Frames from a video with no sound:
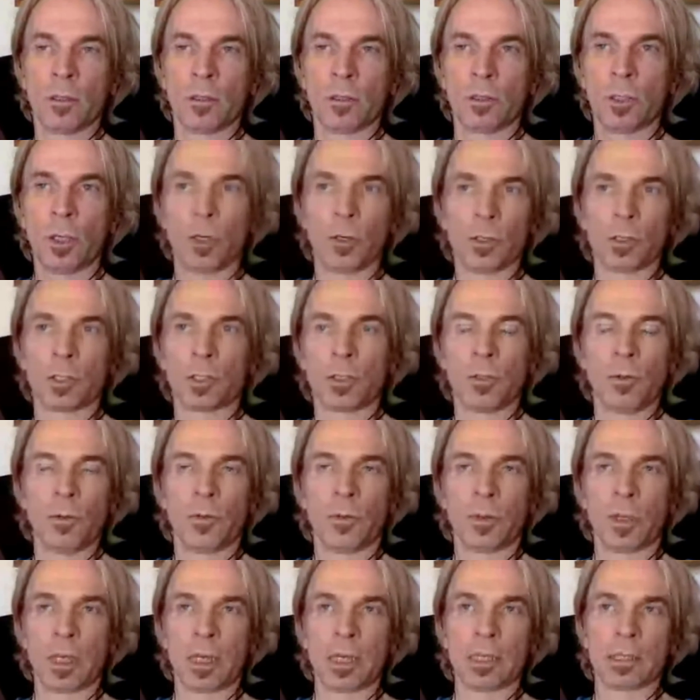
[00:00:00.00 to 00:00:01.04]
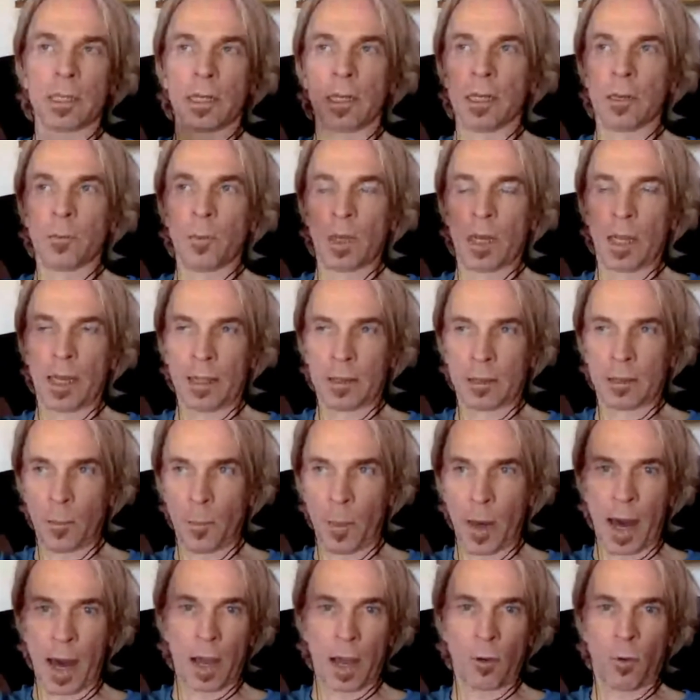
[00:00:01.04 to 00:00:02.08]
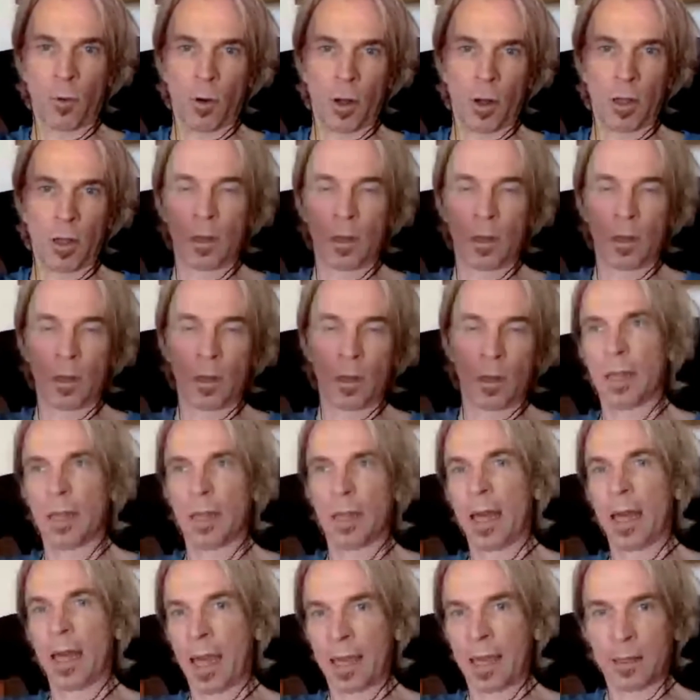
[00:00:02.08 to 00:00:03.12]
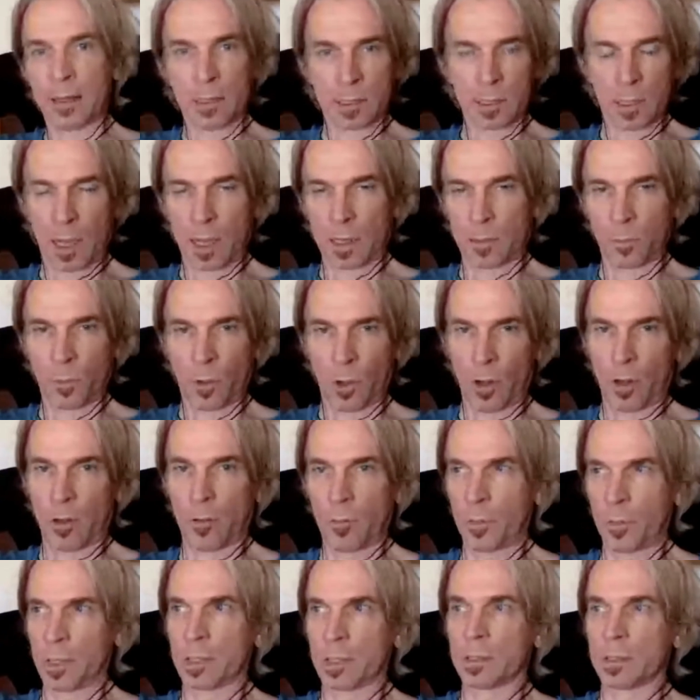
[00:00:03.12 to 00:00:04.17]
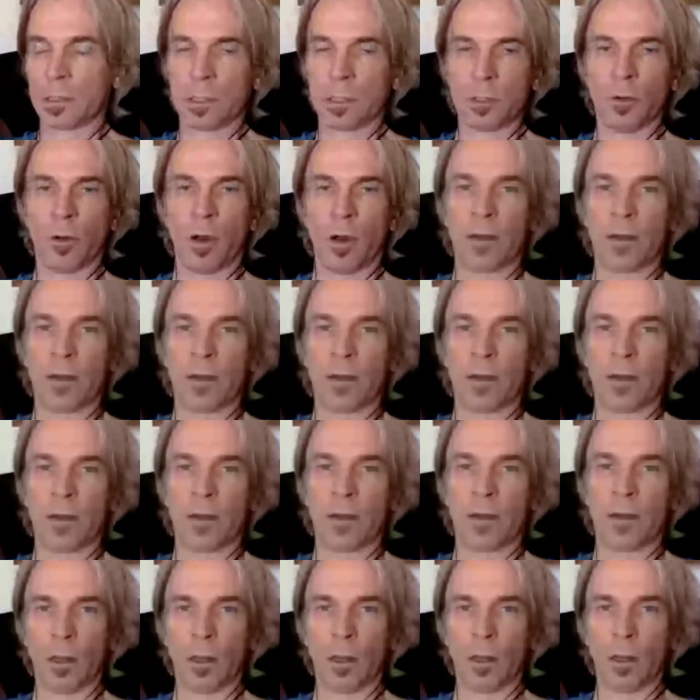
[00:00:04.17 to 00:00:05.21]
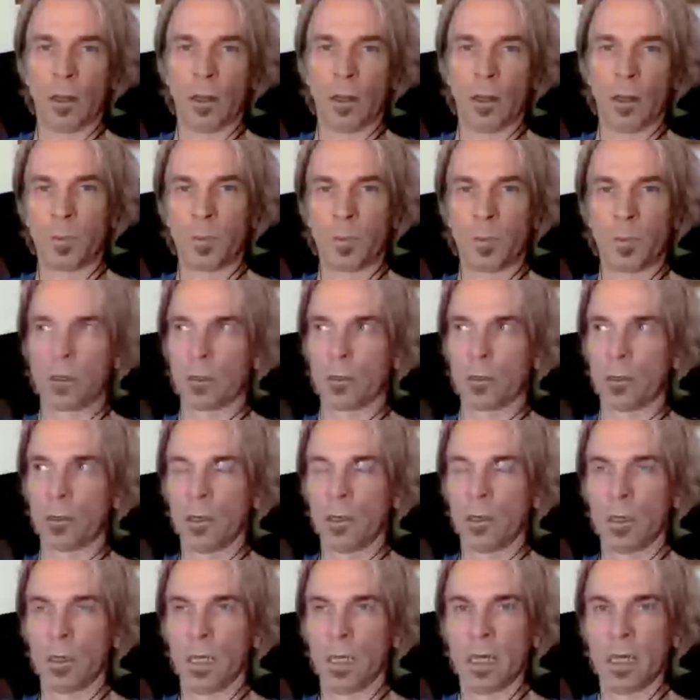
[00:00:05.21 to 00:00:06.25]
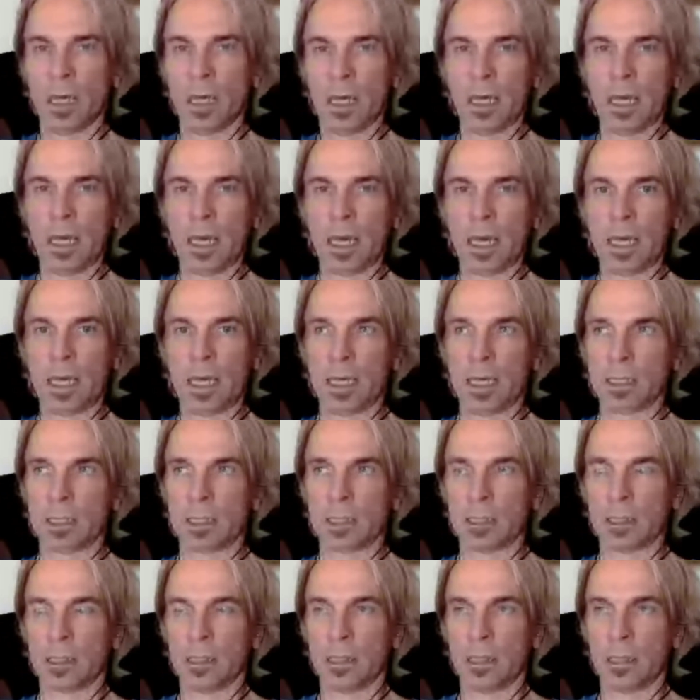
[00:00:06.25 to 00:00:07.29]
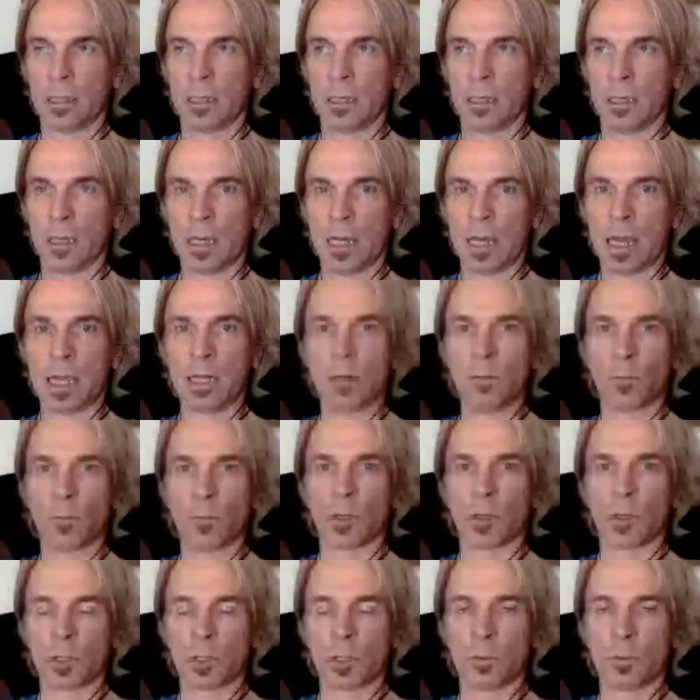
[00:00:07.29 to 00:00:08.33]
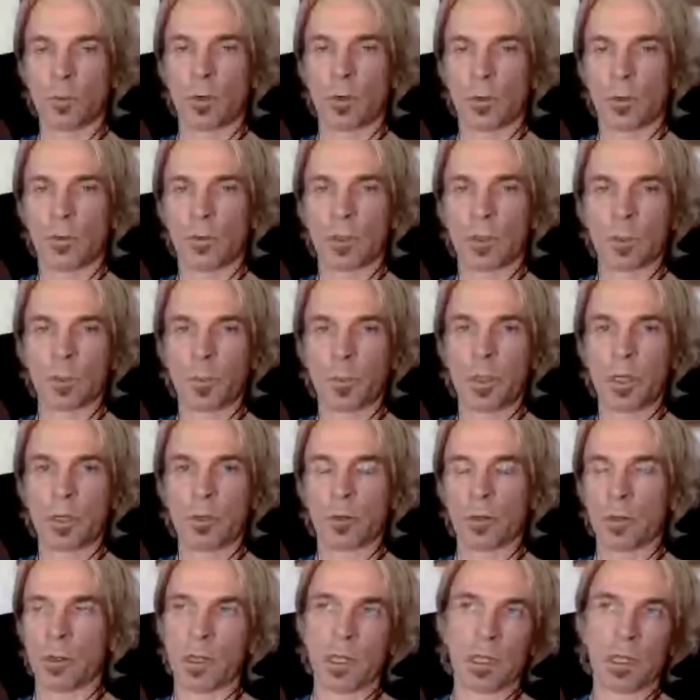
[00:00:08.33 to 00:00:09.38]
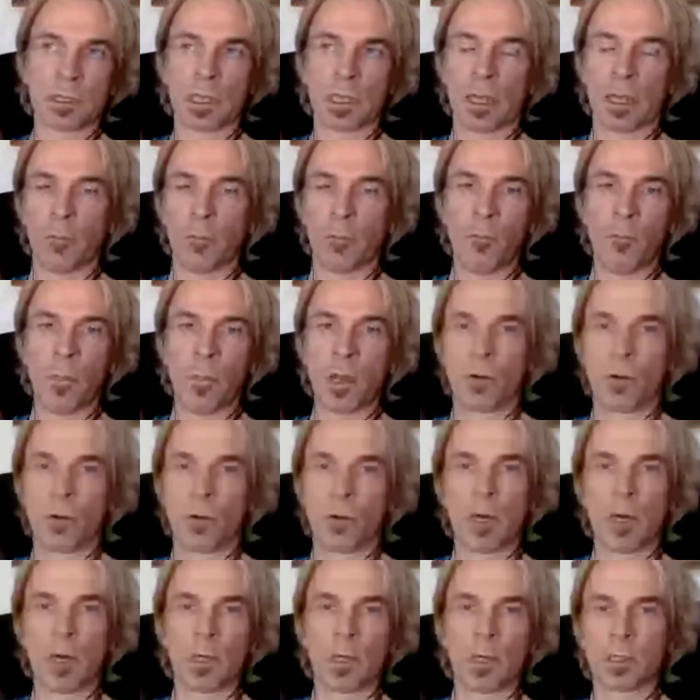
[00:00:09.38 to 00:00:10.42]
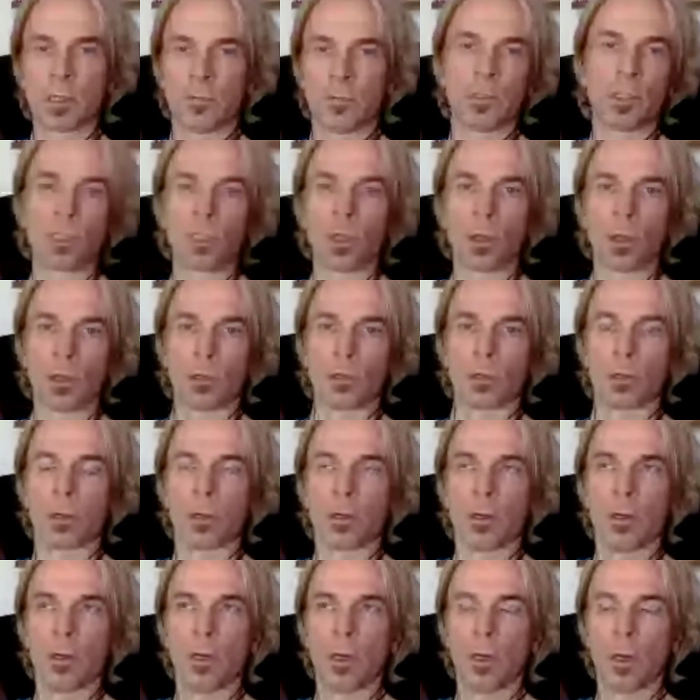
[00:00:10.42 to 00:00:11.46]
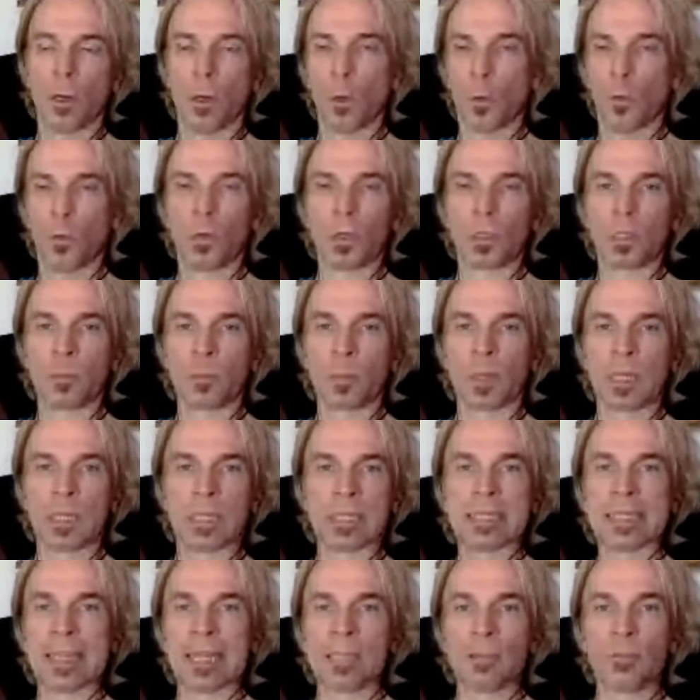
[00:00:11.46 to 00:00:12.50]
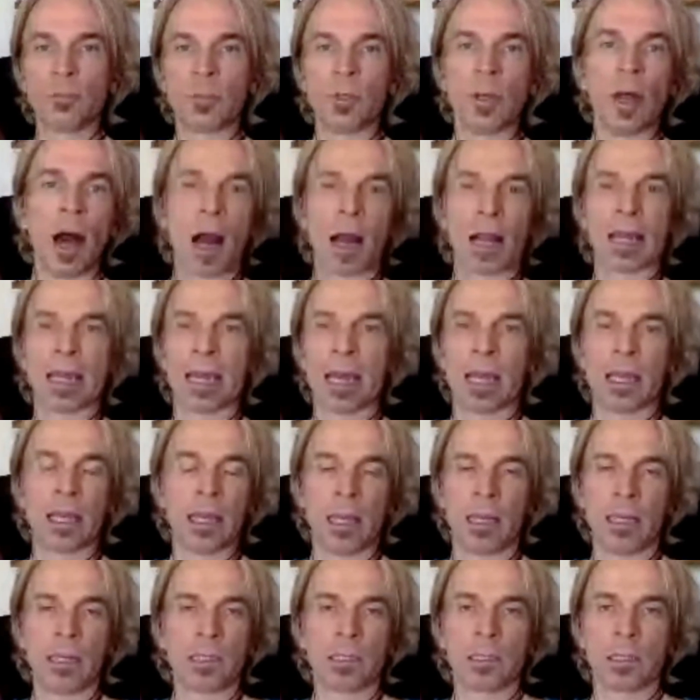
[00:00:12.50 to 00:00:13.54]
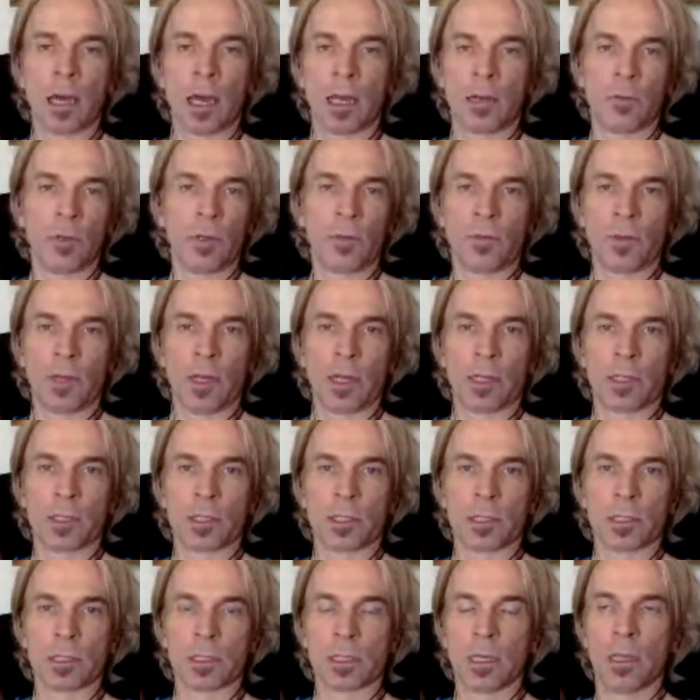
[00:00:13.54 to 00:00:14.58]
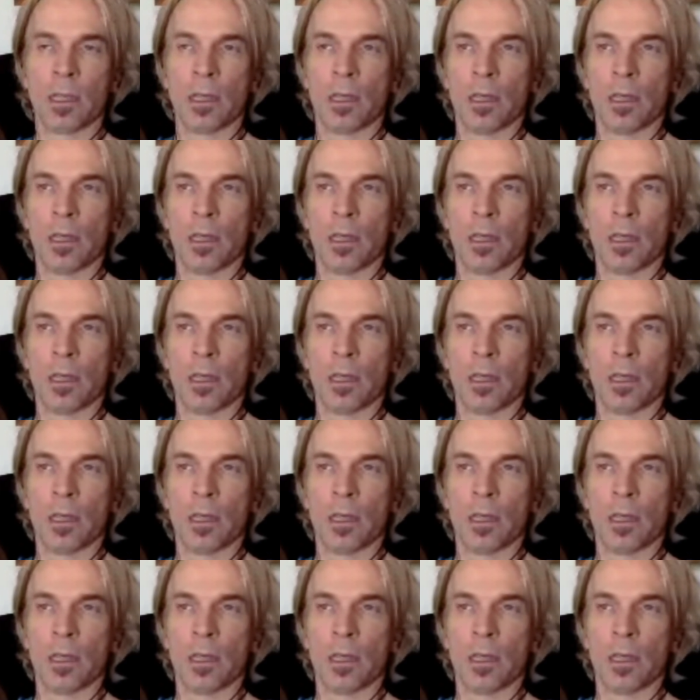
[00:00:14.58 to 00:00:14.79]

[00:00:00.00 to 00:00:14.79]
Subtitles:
Those two things eliminate the back wall and the side wall, because the drivers on a Larsen speaker is inwards towards the speaker. It's a mirror image of each other, which means they do not get any side reflexes.